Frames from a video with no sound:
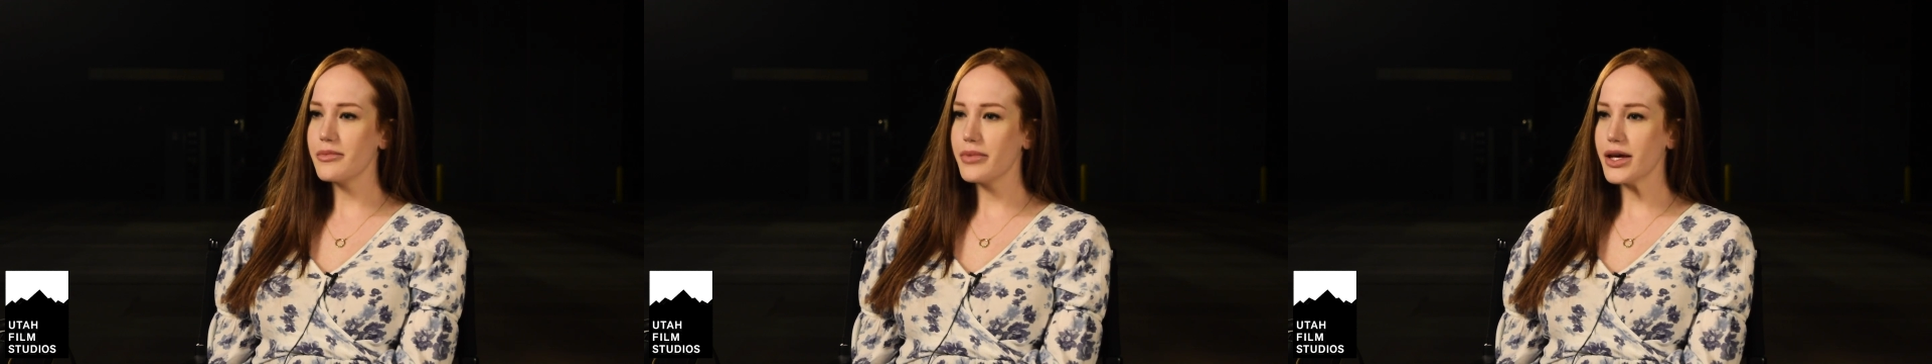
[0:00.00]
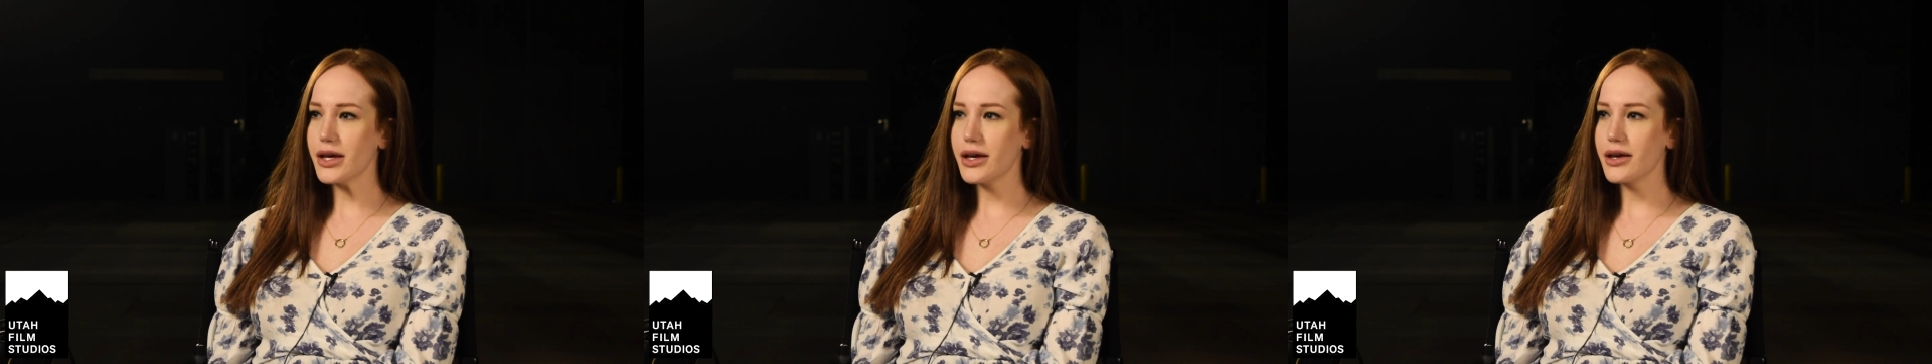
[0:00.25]

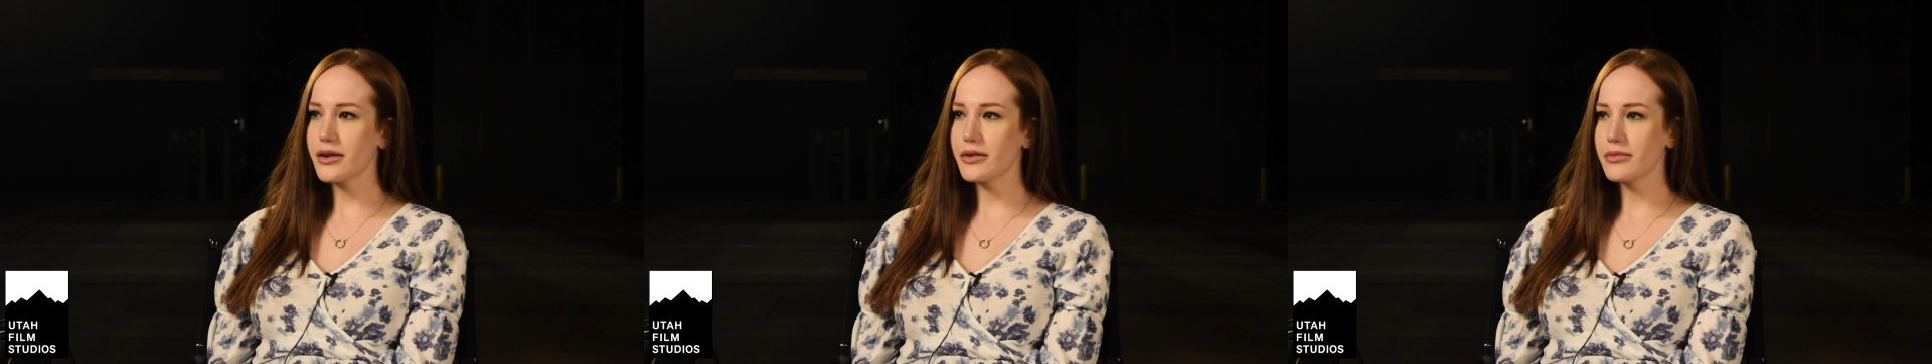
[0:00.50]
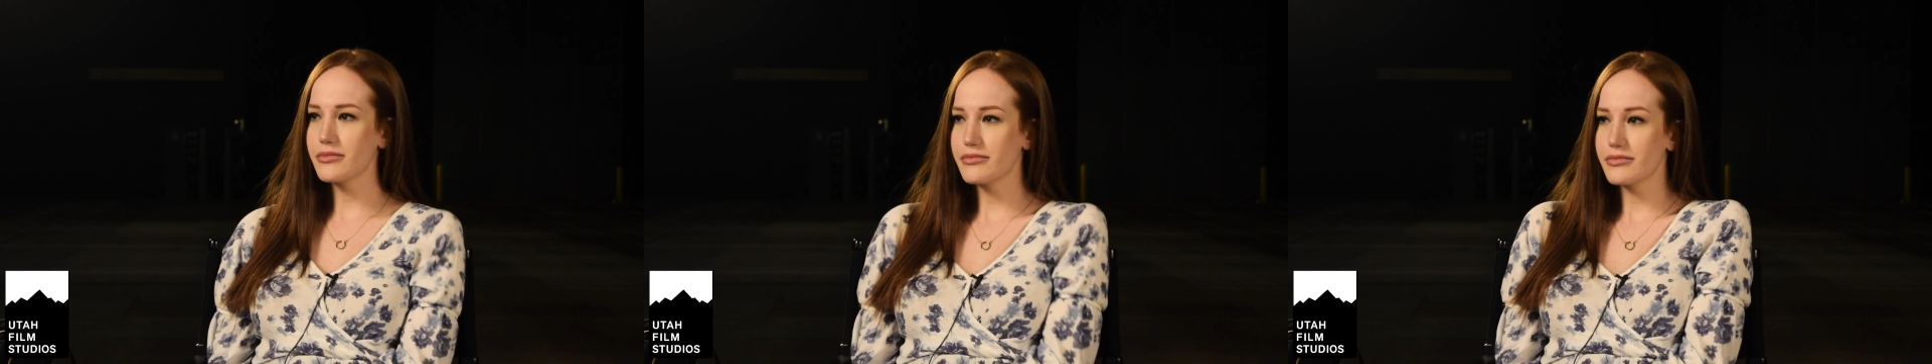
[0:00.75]
be
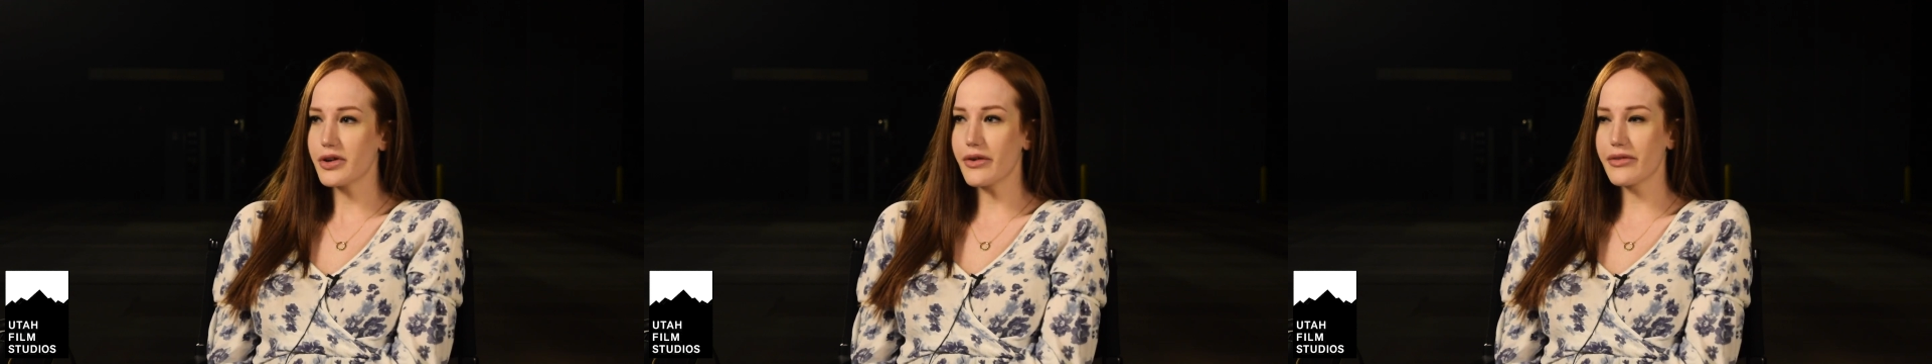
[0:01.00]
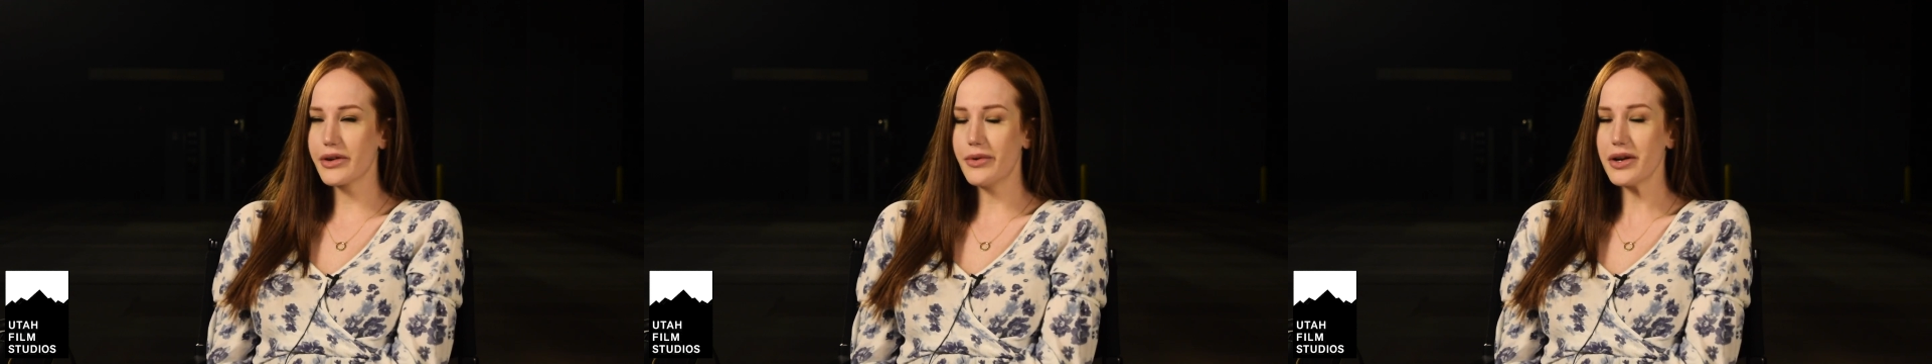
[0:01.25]

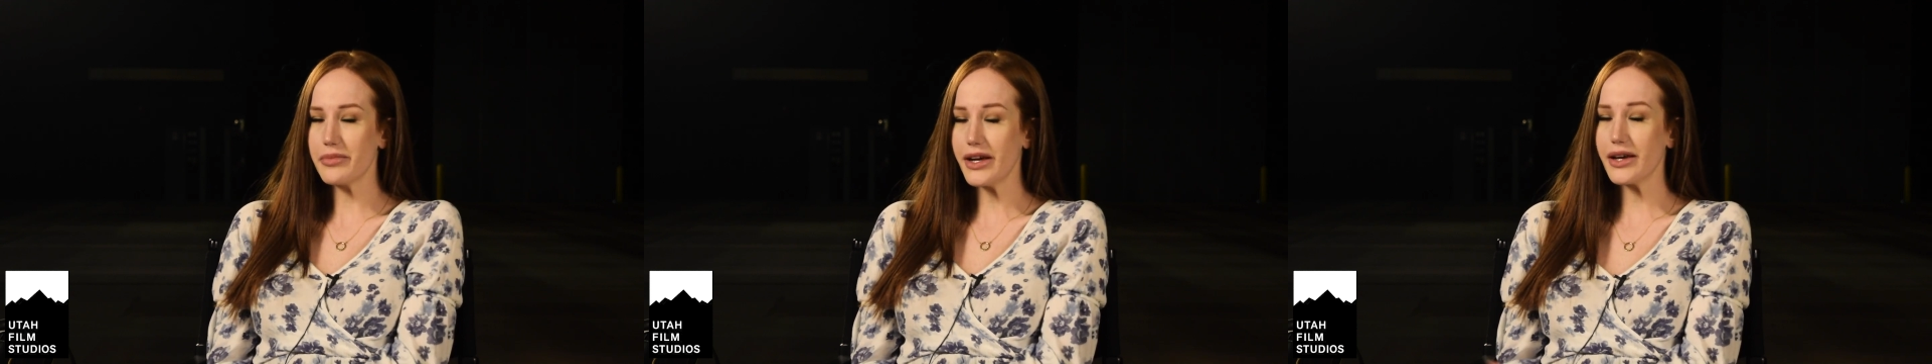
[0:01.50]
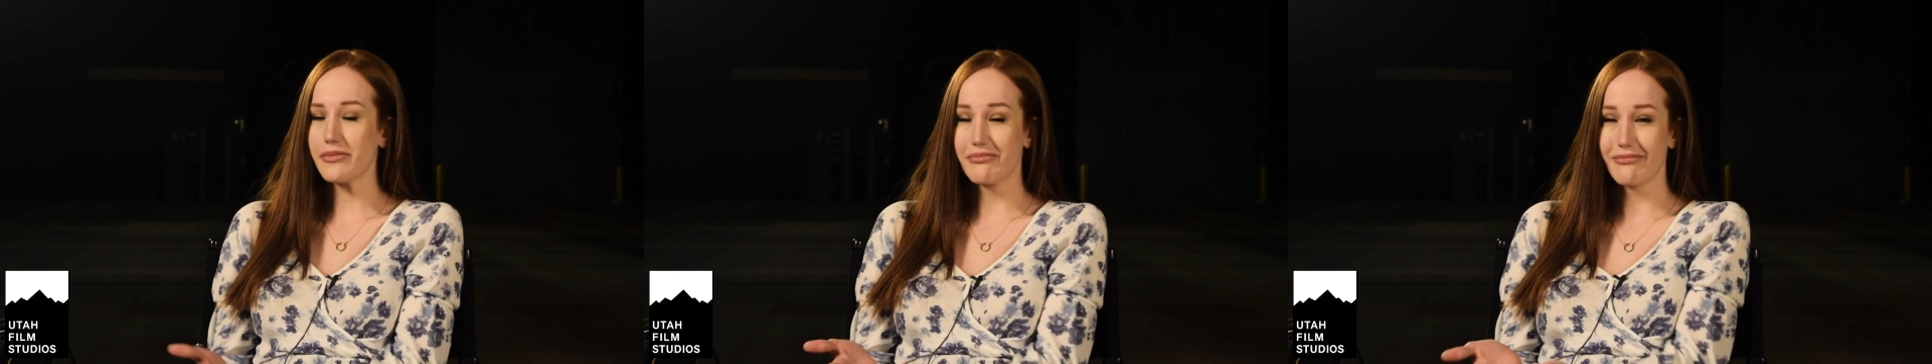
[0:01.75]
whoever you want to
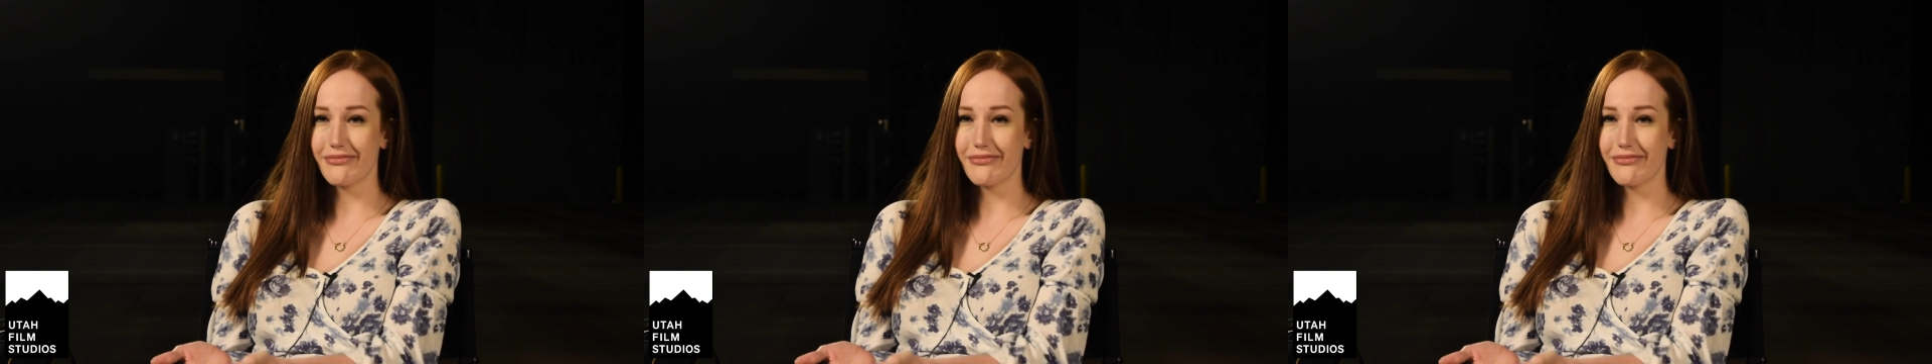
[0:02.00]
be